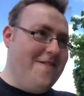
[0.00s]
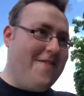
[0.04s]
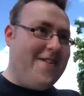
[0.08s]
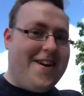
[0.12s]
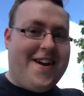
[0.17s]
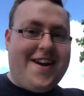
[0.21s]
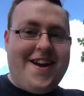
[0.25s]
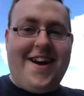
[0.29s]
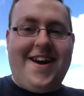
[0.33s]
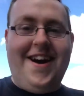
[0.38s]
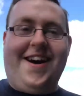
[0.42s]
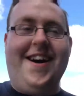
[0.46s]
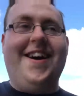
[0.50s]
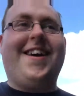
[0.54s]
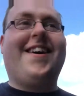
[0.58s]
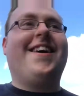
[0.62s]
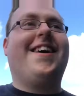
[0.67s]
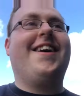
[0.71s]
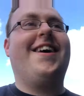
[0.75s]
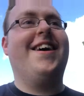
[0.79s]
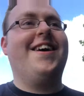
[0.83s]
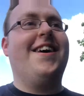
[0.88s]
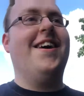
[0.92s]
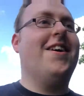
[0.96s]
over here.
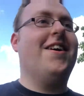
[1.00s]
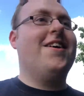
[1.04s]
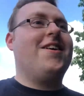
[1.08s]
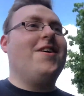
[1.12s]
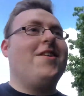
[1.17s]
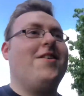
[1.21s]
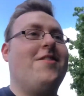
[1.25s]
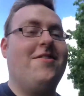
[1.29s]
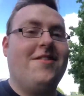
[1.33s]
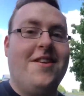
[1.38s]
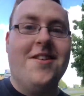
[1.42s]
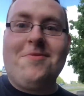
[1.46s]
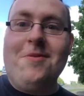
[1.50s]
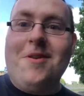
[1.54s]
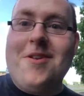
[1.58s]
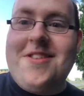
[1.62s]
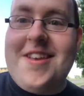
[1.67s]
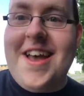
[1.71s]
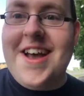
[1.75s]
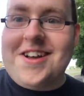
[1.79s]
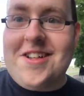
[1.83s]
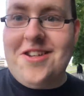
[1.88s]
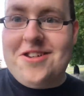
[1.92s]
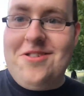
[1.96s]
This will
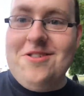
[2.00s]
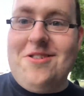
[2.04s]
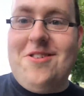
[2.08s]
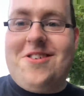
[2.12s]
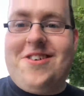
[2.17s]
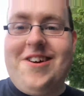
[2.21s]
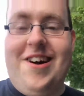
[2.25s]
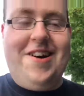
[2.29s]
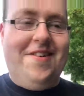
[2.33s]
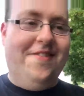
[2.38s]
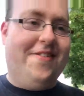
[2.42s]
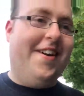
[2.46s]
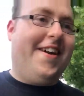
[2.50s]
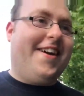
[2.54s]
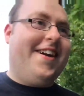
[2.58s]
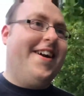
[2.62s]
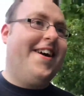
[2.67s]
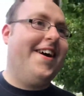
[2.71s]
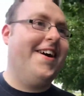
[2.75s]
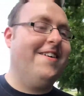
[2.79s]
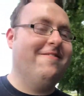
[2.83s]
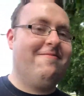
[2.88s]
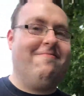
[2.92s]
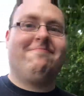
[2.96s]
take a shortcut over
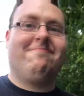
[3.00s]
here